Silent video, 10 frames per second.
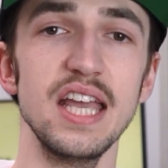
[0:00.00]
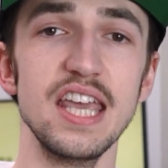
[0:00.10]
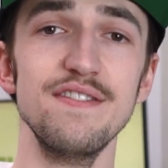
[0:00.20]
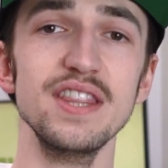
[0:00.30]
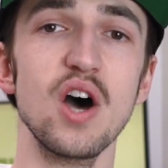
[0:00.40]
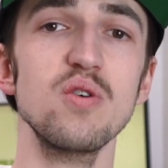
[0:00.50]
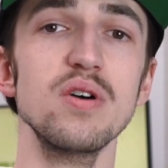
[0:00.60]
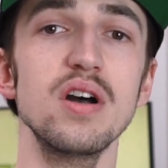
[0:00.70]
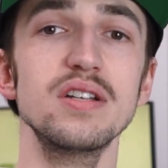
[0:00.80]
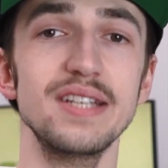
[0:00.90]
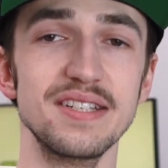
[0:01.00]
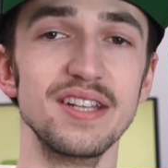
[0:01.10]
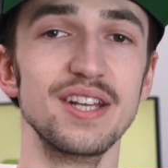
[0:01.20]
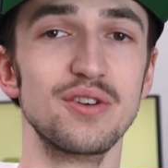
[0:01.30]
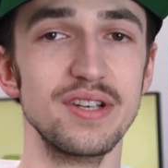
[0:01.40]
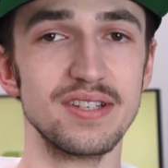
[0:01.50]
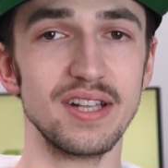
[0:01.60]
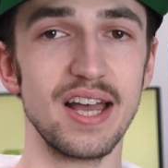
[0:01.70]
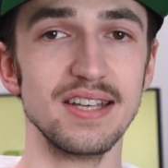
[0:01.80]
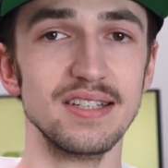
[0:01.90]
Even though distillate
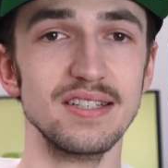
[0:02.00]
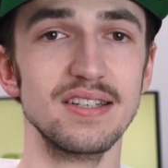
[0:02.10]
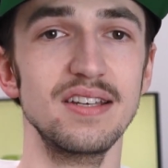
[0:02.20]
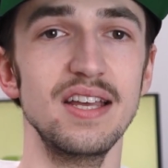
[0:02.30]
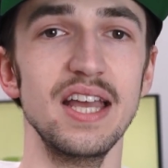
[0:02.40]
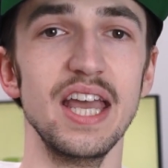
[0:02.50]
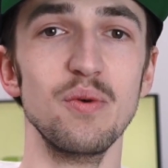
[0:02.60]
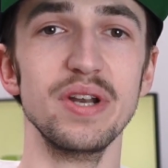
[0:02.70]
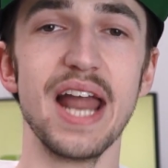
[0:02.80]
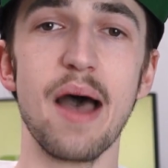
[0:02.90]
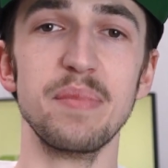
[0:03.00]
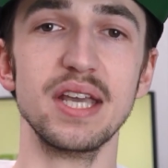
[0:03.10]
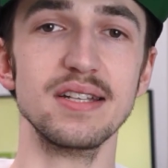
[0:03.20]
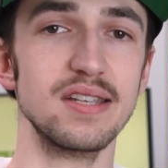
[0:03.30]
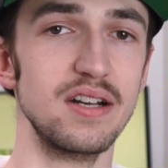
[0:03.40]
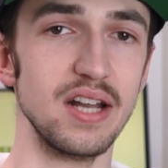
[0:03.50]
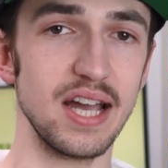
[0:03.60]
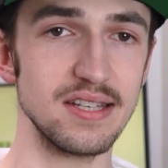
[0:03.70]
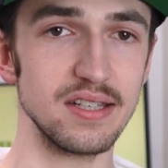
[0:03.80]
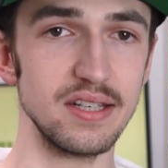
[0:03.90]
crystallizes, it would not be considered
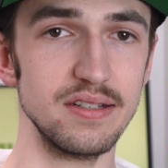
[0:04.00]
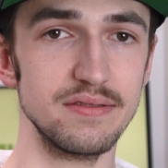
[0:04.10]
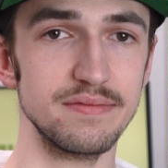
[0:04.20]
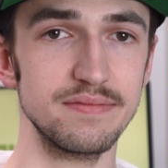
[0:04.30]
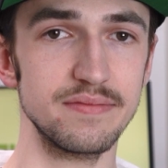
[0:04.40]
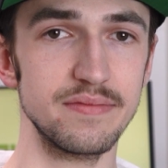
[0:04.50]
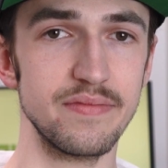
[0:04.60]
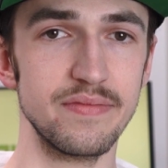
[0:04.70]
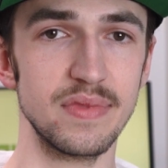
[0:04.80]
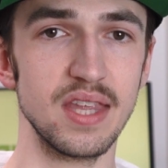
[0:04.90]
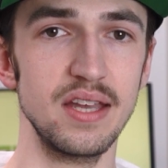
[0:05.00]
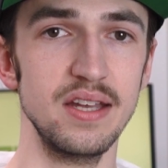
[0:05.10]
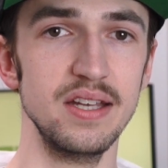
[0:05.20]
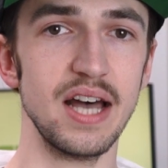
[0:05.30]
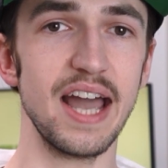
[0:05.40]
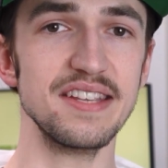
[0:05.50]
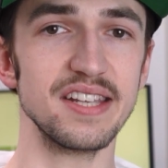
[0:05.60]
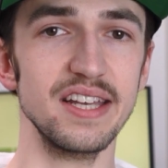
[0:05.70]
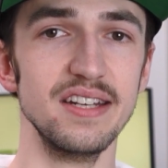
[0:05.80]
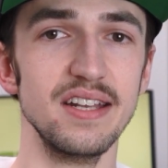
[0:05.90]
isolate.
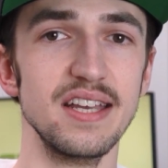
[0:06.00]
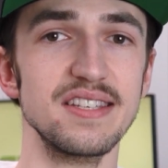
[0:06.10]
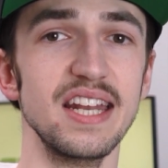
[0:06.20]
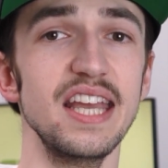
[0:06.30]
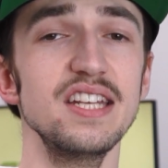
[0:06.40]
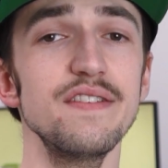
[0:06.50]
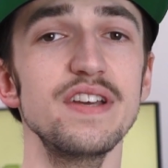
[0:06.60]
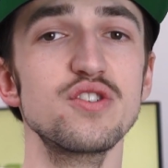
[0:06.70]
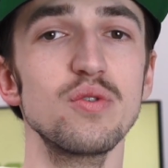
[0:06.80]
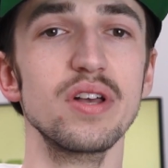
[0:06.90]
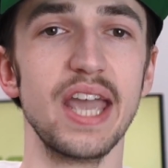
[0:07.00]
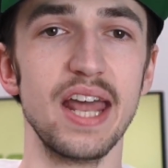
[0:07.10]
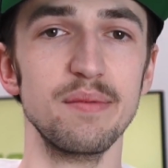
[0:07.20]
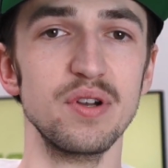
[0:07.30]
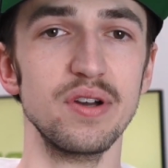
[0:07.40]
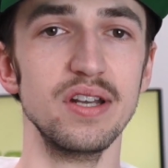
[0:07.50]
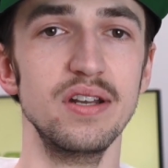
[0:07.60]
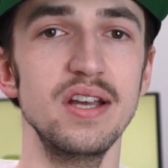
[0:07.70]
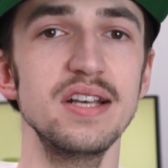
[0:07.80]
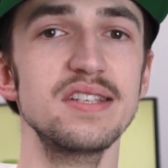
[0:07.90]
Isolate is an individual
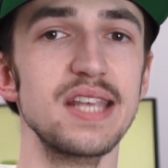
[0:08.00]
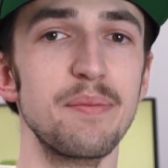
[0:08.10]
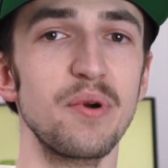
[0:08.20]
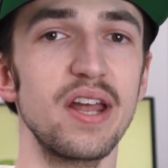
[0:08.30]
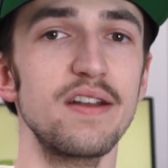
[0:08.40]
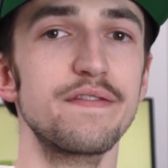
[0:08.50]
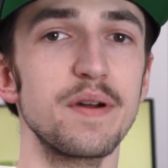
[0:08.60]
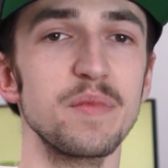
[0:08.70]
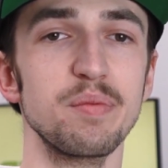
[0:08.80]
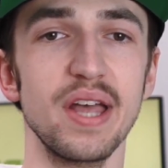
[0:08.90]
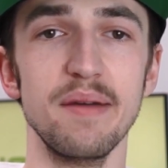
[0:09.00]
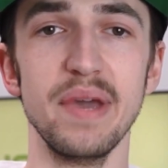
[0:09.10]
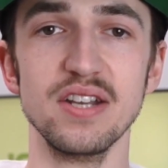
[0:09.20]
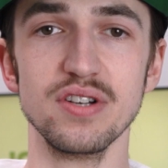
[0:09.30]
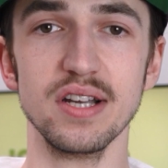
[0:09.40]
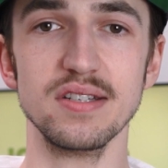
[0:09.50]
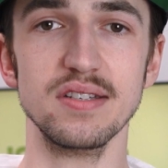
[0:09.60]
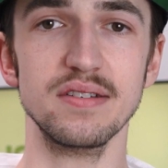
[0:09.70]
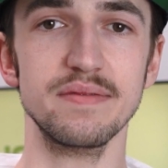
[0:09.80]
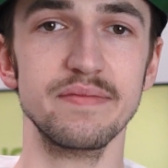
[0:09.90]
cannabinoid separated from the plant
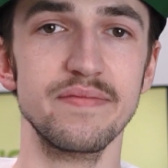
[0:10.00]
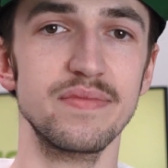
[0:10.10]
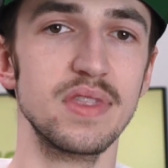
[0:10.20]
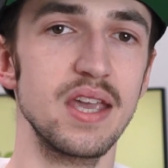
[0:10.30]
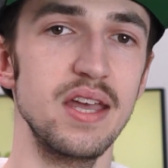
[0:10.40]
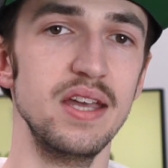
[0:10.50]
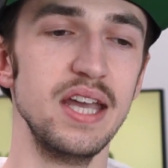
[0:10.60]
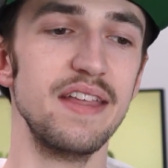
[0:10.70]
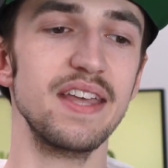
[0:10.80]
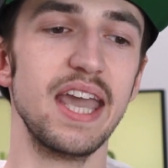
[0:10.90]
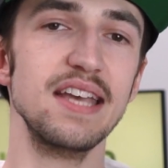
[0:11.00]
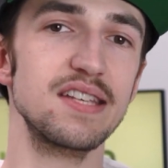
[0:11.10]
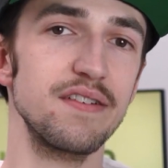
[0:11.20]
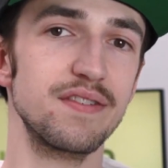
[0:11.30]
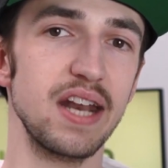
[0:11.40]
matrix. In the case of